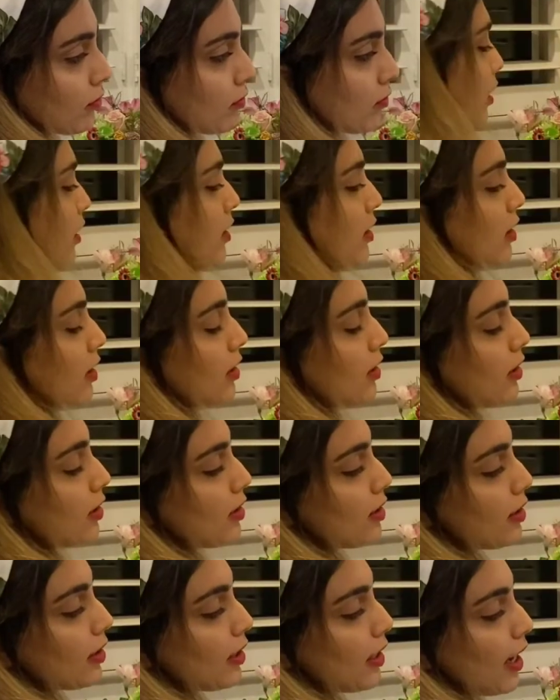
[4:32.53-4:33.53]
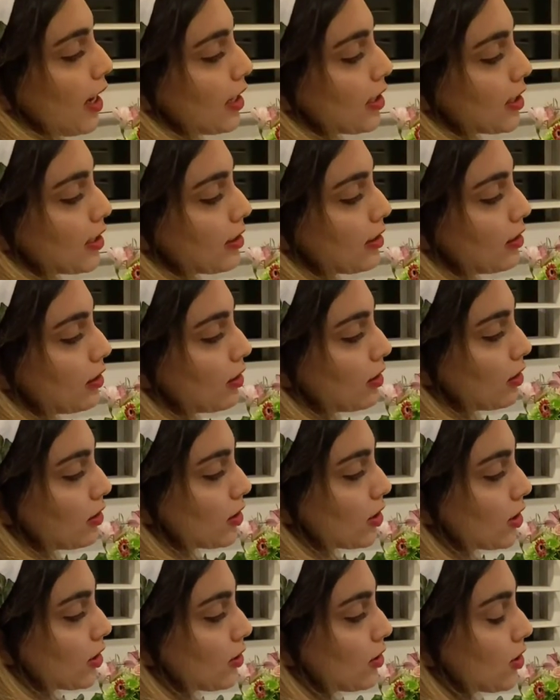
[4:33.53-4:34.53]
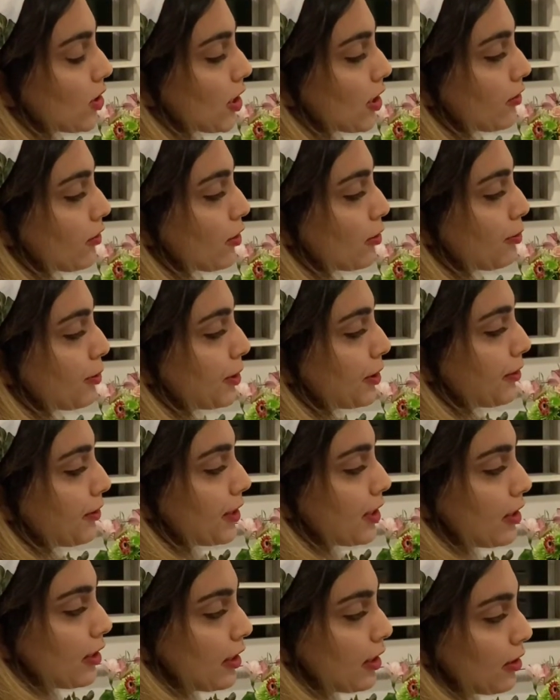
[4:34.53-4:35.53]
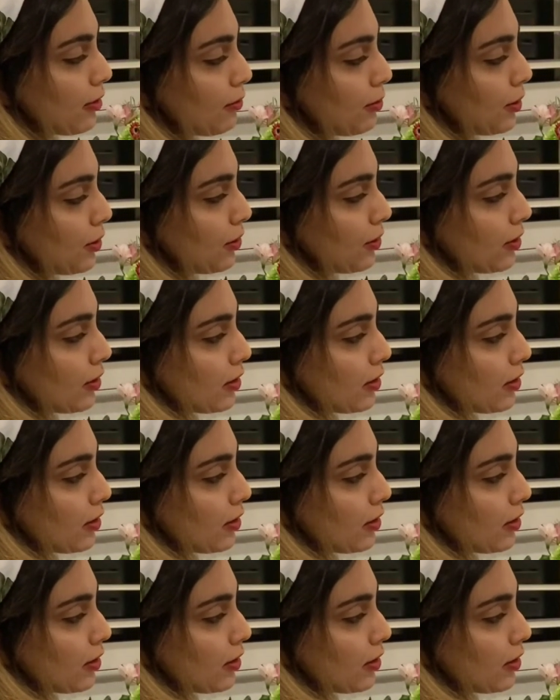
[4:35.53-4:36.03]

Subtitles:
This contains the cache and the logic to check for previously computed